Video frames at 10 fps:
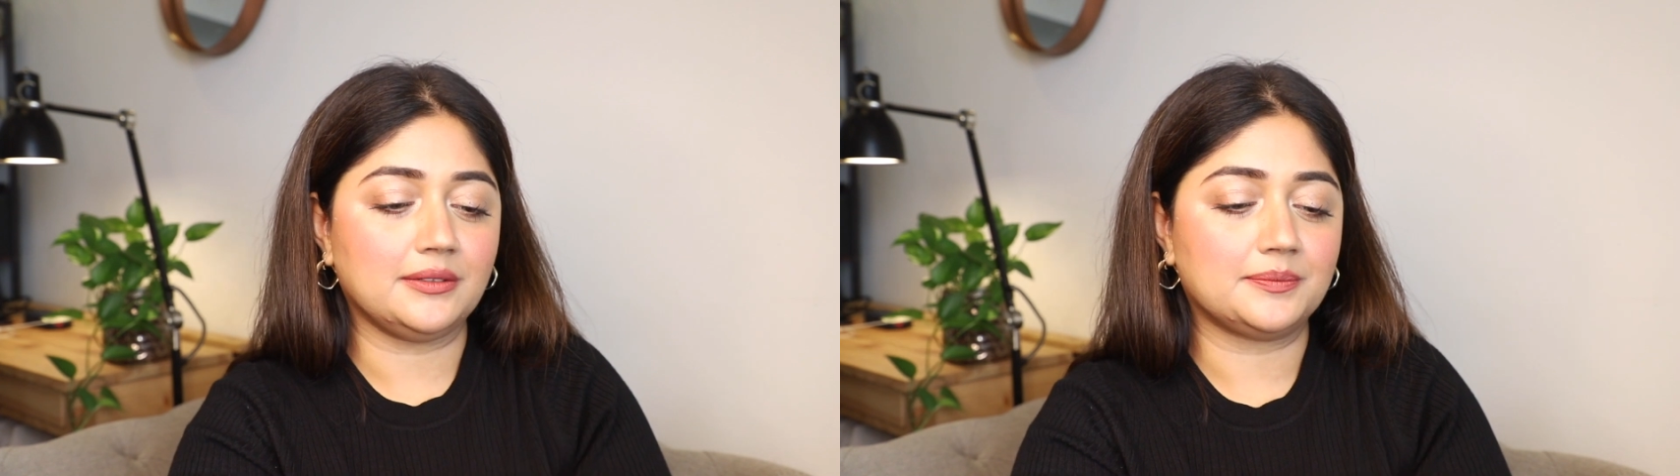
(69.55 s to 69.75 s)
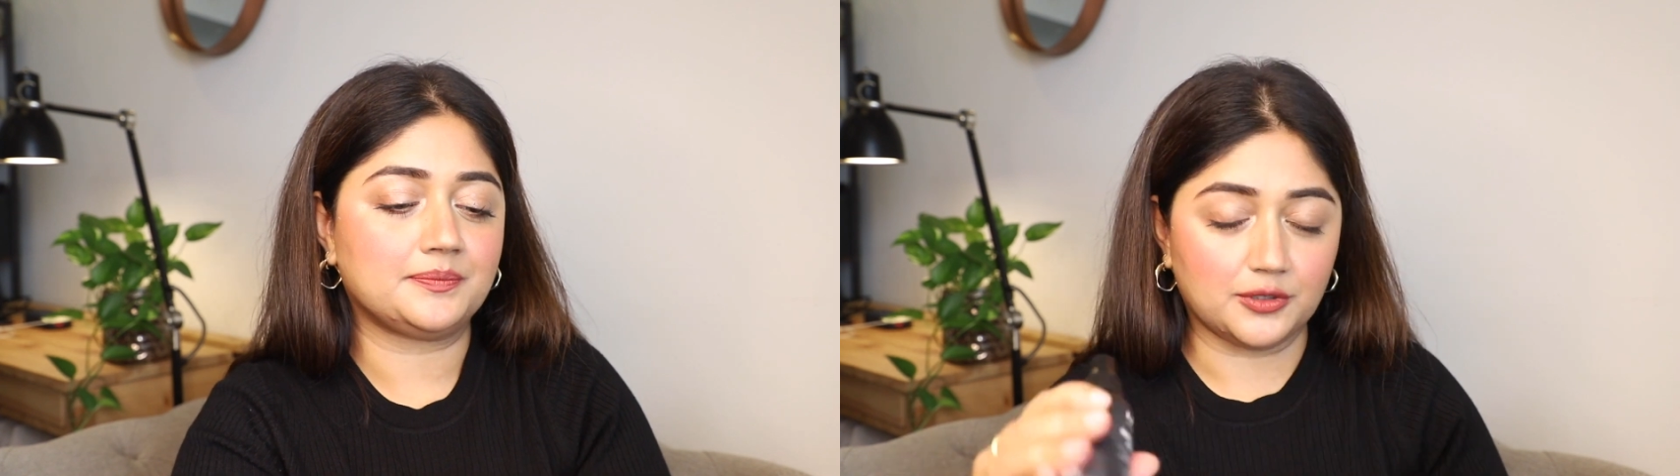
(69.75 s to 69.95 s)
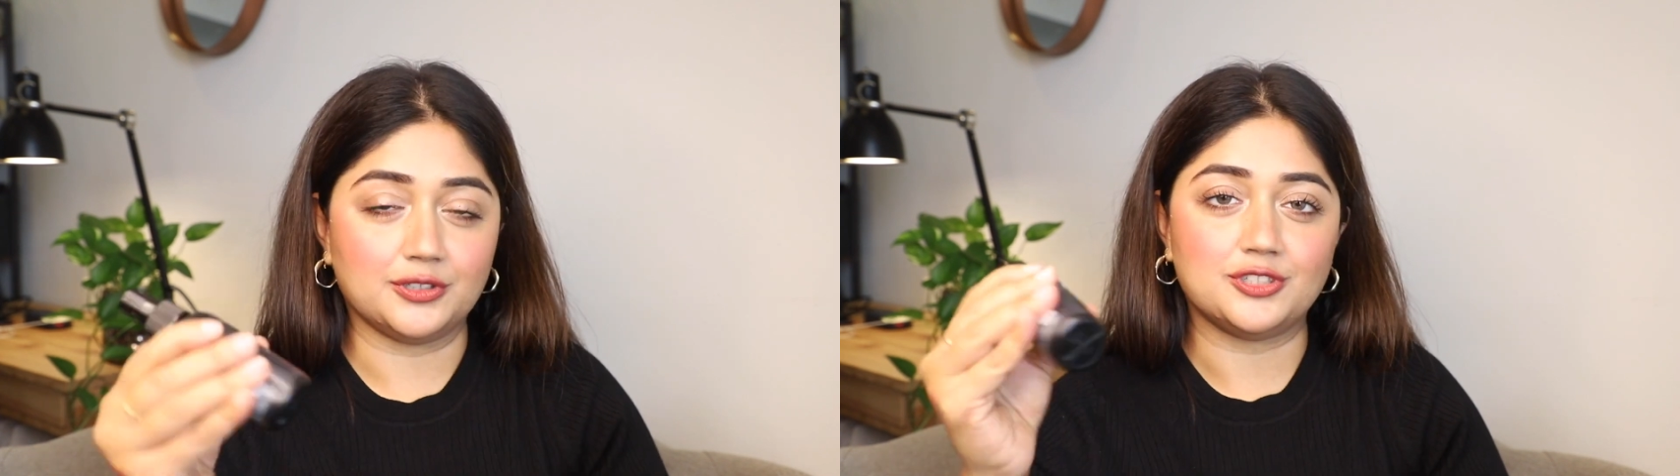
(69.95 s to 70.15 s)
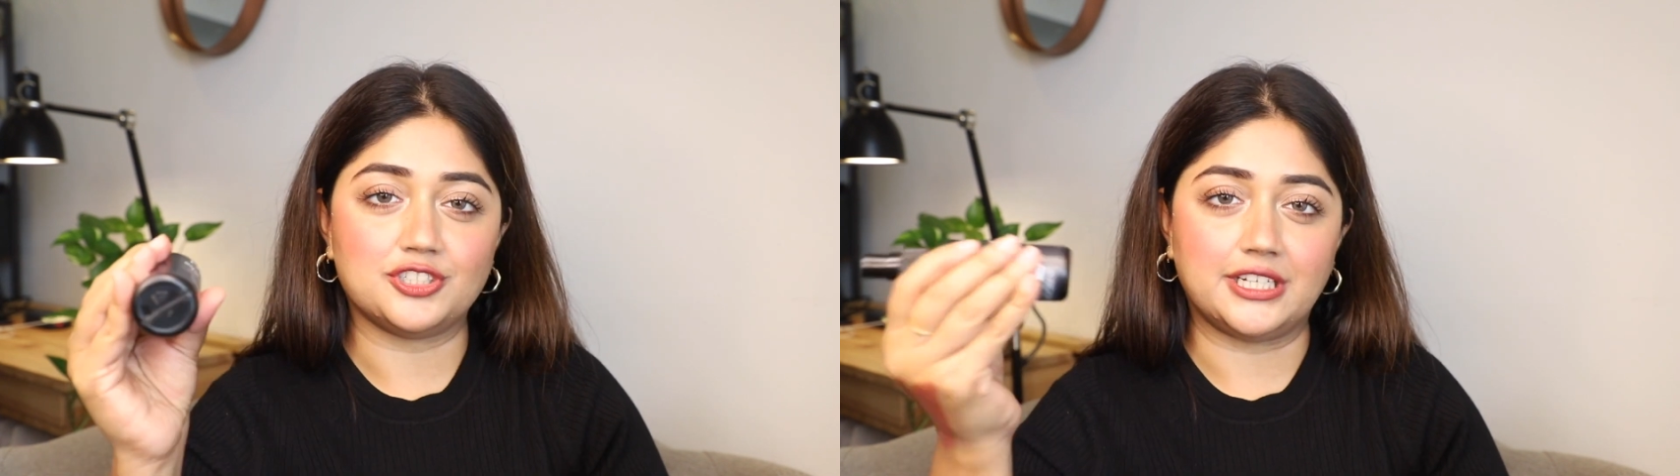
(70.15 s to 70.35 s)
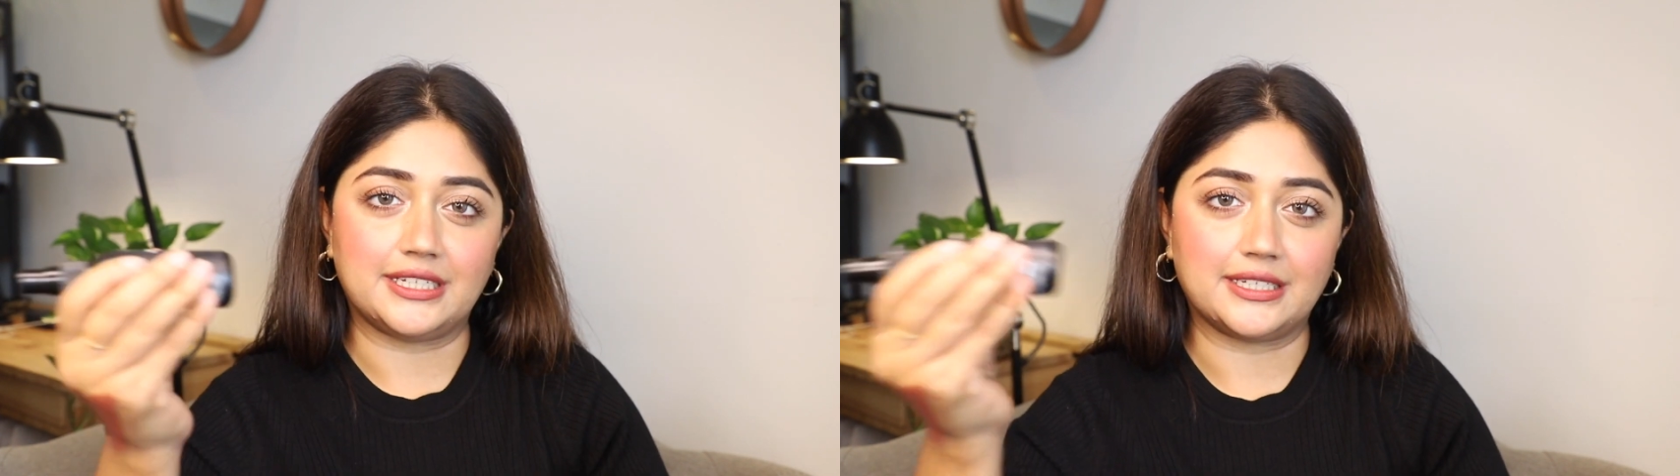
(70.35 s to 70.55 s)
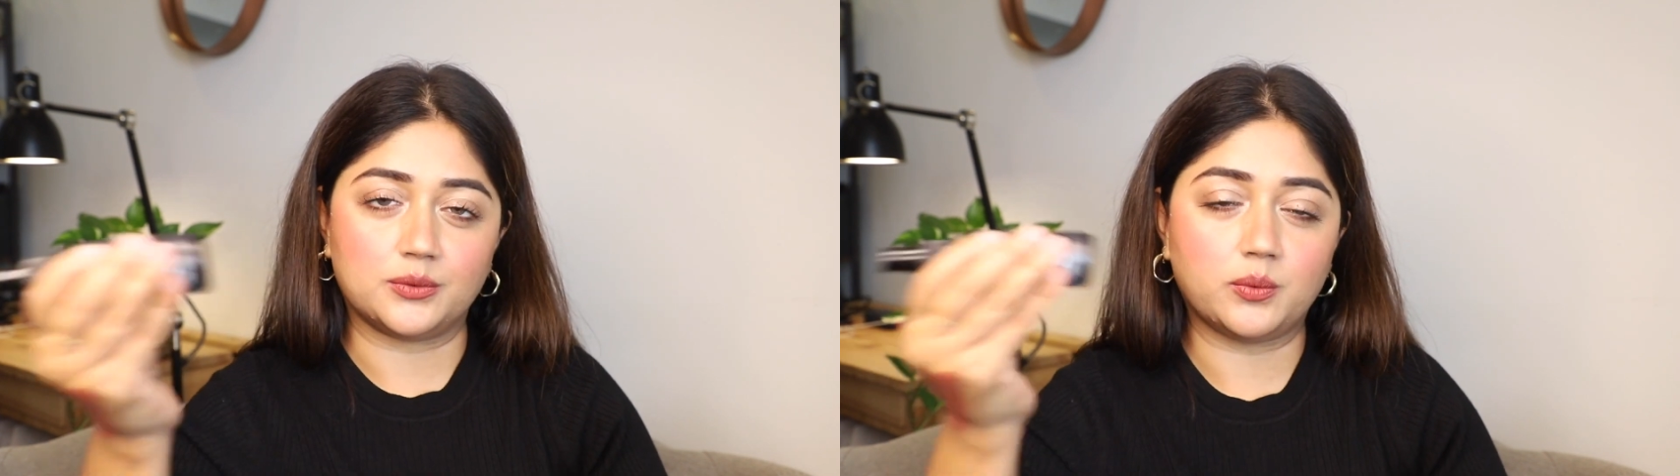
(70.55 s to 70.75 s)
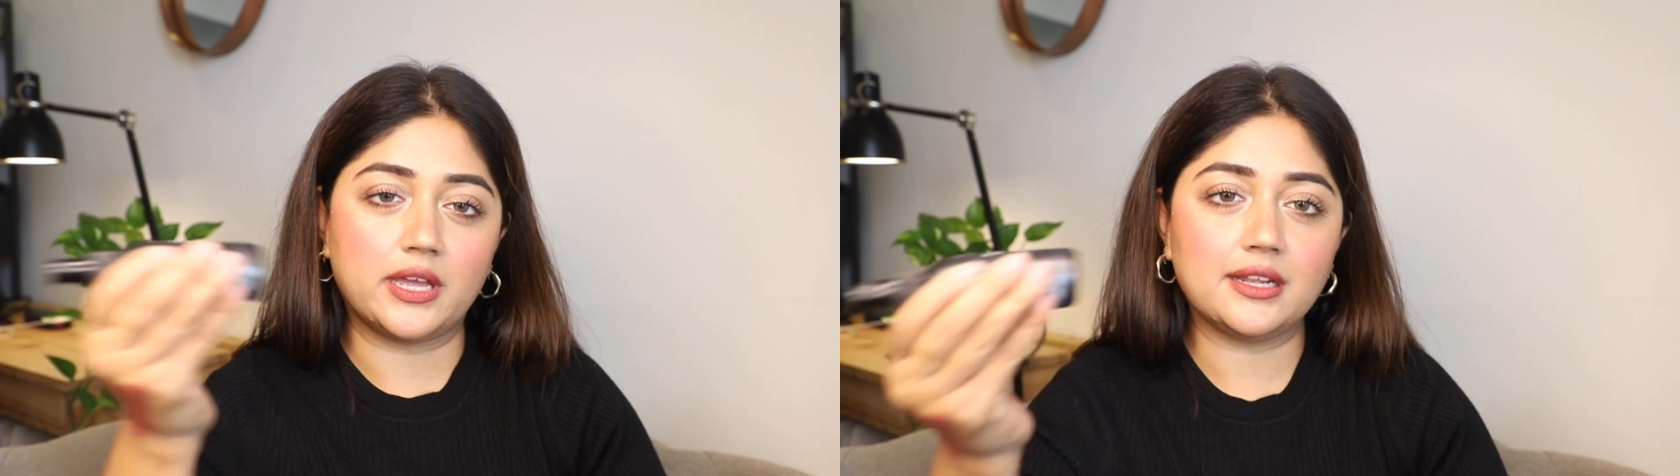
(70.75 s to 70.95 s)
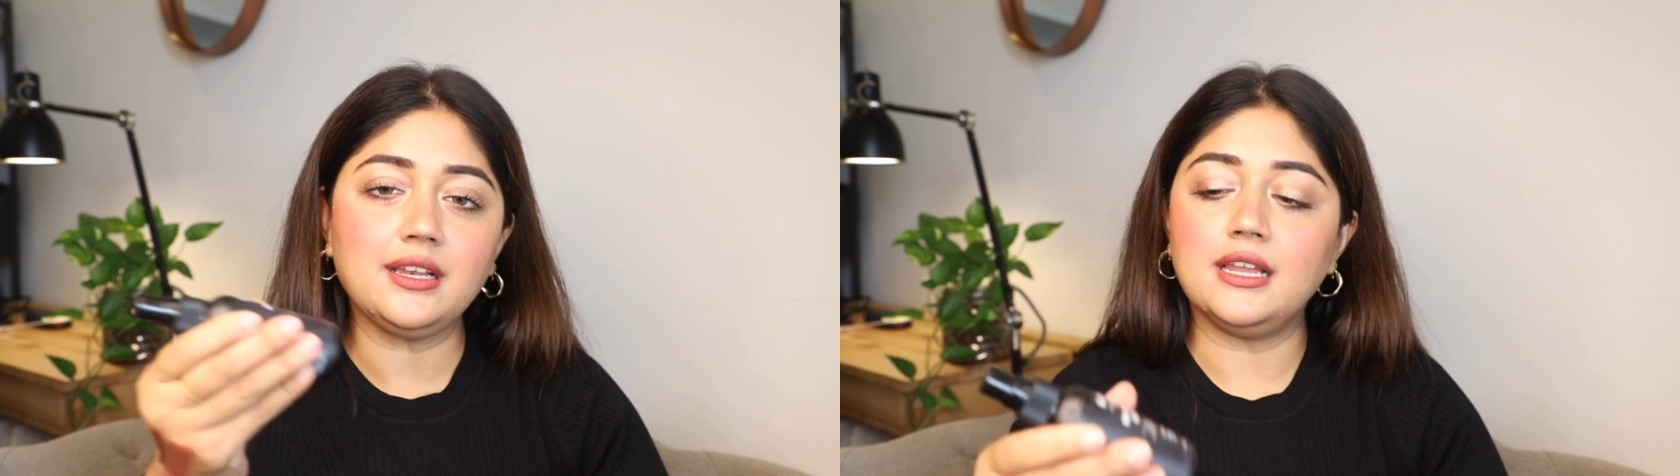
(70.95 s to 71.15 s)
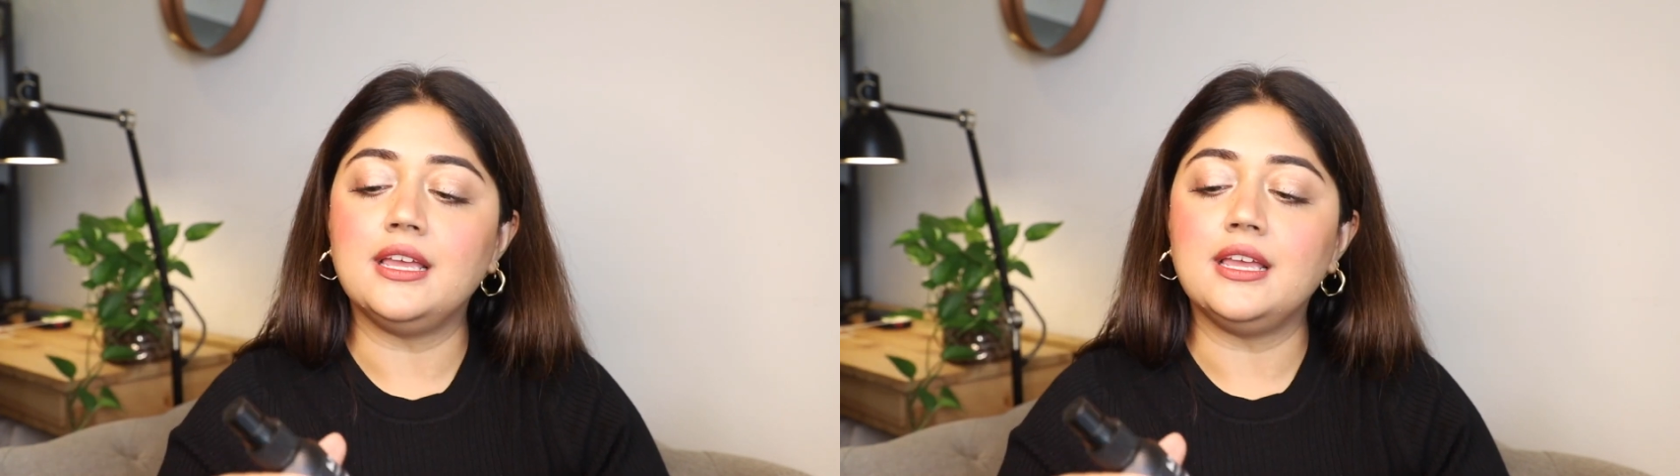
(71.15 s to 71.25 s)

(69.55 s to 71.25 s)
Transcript: I'm going to shake it well,